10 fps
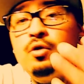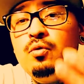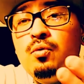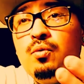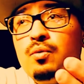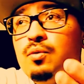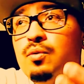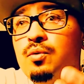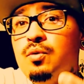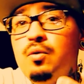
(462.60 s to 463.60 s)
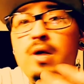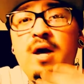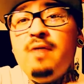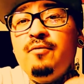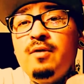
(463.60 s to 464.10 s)
you
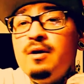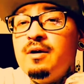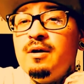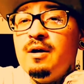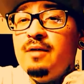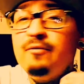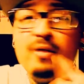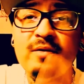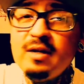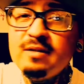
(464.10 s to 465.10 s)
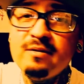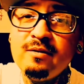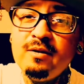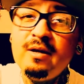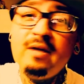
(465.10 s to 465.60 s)
have a very
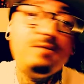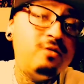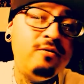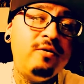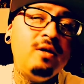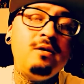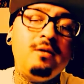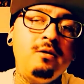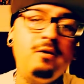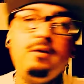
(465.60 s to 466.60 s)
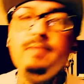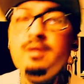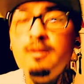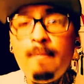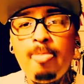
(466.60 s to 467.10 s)
nice SUV. You know what I
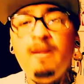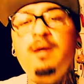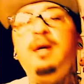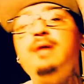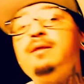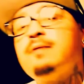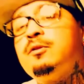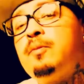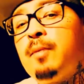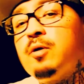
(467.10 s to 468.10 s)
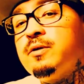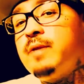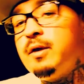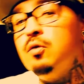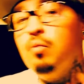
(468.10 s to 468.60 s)
mean? And the
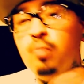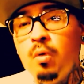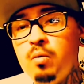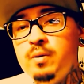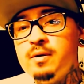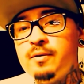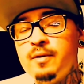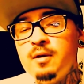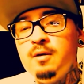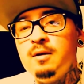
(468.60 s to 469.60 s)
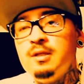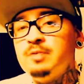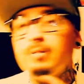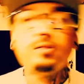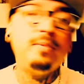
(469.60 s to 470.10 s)
partner that you roll with,
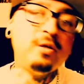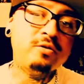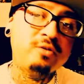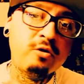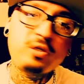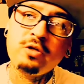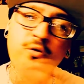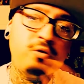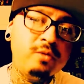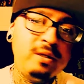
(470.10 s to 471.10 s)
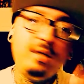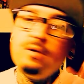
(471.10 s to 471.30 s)
he's supposed to be your sergeant or your